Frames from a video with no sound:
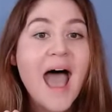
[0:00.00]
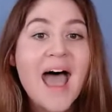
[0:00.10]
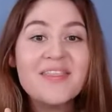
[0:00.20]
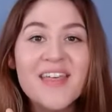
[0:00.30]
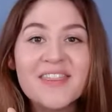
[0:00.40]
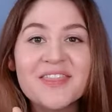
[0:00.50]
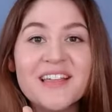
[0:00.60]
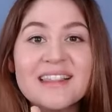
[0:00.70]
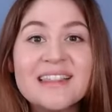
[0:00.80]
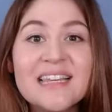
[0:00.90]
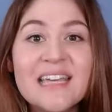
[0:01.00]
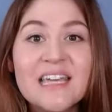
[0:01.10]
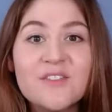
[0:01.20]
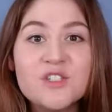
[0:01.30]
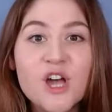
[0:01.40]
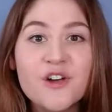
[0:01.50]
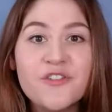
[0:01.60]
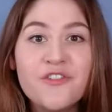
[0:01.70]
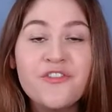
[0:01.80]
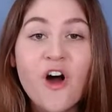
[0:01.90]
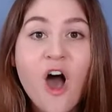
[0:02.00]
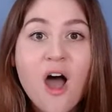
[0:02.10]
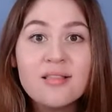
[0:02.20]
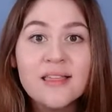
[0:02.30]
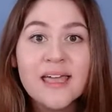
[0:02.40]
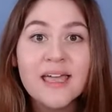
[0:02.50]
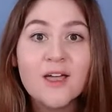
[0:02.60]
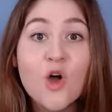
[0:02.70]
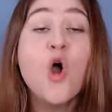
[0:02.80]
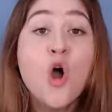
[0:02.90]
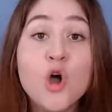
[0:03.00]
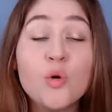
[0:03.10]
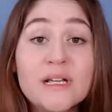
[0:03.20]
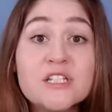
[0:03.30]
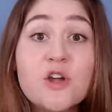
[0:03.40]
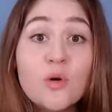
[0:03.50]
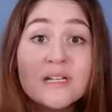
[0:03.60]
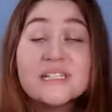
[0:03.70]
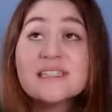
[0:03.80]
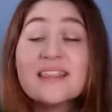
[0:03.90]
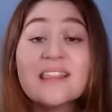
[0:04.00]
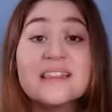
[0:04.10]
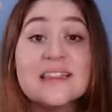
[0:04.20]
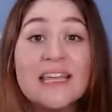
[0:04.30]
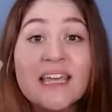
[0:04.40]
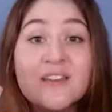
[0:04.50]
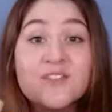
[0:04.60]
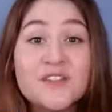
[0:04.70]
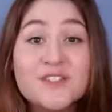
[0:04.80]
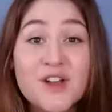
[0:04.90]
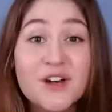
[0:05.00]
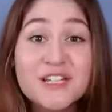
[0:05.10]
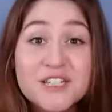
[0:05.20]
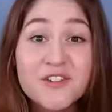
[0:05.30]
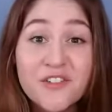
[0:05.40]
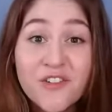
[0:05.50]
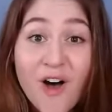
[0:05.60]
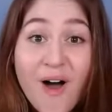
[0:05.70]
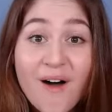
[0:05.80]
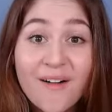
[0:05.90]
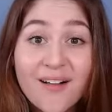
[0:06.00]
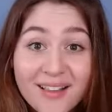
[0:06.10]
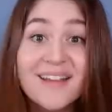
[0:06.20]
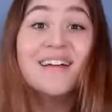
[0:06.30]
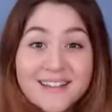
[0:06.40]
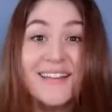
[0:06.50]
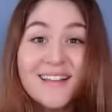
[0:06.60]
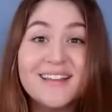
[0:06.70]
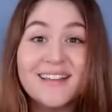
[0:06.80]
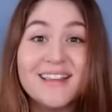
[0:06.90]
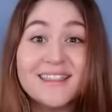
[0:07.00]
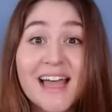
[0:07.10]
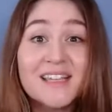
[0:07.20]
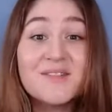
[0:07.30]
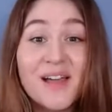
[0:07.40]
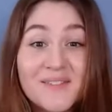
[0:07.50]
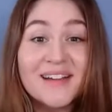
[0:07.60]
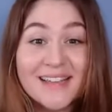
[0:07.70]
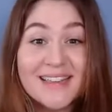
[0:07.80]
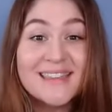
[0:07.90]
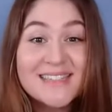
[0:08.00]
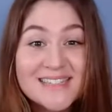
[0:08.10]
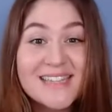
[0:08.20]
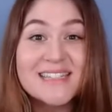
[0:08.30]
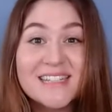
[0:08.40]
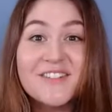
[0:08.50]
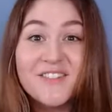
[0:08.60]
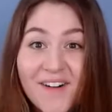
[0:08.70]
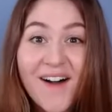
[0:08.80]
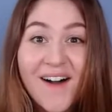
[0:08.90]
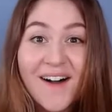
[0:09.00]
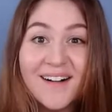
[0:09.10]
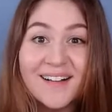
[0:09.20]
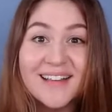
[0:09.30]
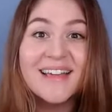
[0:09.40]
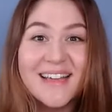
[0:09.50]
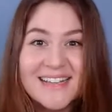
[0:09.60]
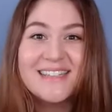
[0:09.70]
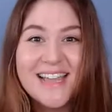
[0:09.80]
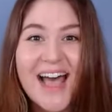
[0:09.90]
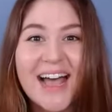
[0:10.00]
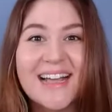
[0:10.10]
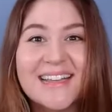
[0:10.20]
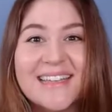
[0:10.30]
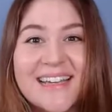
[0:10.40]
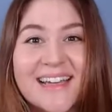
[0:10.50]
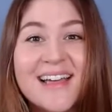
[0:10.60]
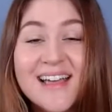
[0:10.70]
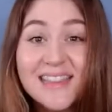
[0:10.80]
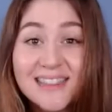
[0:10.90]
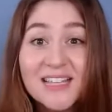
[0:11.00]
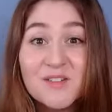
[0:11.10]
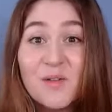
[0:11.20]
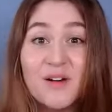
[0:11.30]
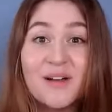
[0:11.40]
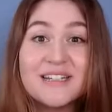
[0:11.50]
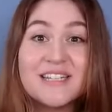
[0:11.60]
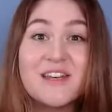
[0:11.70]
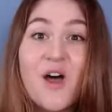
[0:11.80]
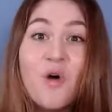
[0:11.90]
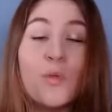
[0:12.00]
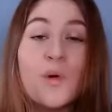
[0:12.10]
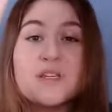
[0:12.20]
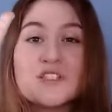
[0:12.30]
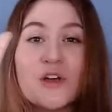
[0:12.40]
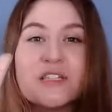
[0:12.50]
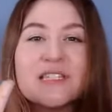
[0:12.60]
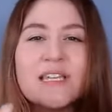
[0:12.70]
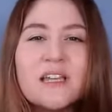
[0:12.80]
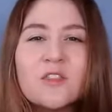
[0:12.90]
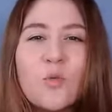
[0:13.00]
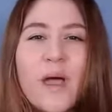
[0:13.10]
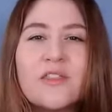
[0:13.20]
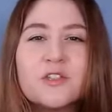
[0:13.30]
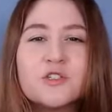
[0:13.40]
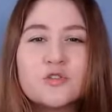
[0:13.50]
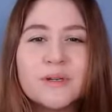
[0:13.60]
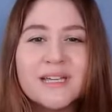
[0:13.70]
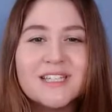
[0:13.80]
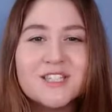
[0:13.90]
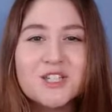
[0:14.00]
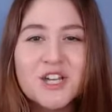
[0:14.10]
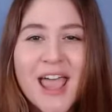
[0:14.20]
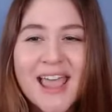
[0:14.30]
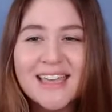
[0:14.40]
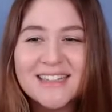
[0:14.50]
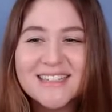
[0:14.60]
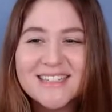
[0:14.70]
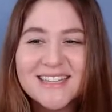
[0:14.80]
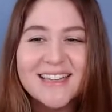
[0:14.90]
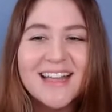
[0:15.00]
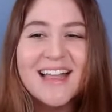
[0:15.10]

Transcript: And that the leaves are falling. Who has noticed that the leaves have started to fall? That's why we're in the season fall. Exactly. That's one way to know when we start seeing the way the trees change.